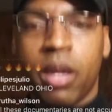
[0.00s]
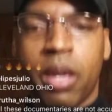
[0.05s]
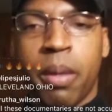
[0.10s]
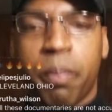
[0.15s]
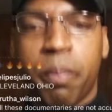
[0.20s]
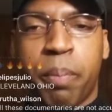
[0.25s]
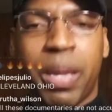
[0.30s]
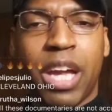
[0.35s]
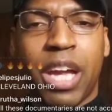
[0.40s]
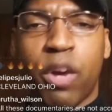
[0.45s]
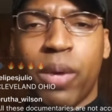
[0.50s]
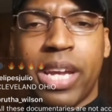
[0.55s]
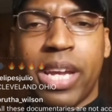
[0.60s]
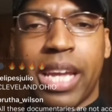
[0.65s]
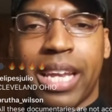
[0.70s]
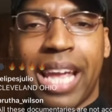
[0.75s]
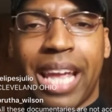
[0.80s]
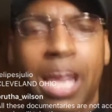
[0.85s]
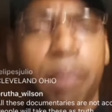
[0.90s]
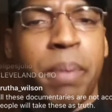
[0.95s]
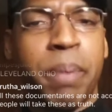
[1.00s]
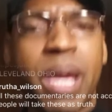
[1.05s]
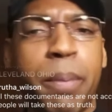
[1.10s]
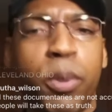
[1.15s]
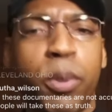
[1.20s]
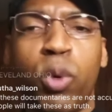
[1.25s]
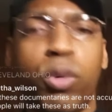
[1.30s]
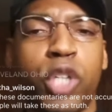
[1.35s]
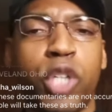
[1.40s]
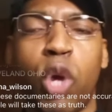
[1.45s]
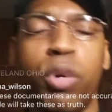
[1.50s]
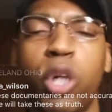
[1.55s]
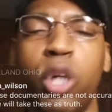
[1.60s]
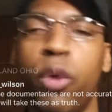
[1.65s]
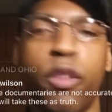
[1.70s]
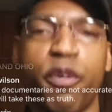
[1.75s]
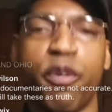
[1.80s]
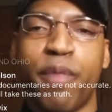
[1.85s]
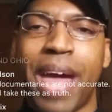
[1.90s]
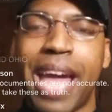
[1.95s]
Period. And people who don't know
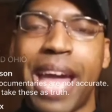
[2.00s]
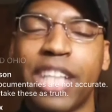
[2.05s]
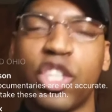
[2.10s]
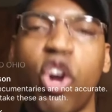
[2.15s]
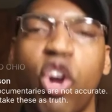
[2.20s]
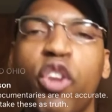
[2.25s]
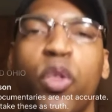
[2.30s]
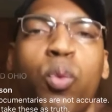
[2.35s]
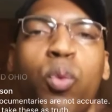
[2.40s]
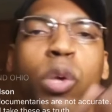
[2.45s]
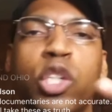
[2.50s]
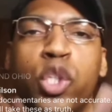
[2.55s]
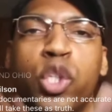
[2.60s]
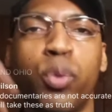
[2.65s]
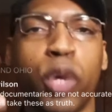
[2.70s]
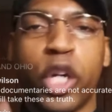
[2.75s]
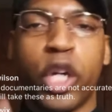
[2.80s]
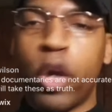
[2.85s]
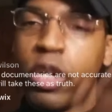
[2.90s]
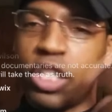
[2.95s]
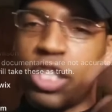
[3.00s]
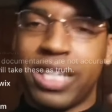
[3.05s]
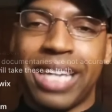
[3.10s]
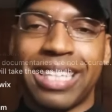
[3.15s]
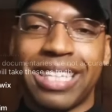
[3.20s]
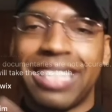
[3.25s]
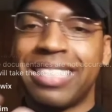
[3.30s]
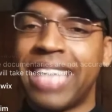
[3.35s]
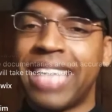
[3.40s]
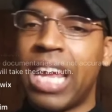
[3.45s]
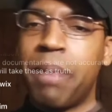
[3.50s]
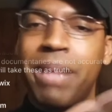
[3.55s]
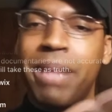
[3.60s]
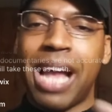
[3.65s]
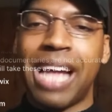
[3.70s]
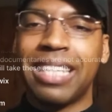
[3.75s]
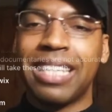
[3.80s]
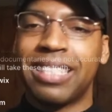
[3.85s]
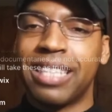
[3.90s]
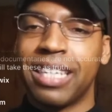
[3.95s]
the facts are the ones who regurgitate the same
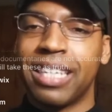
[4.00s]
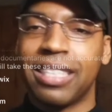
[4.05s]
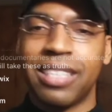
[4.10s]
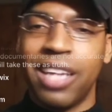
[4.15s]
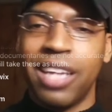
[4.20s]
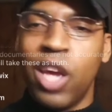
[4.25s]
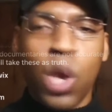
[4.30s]
nonsense.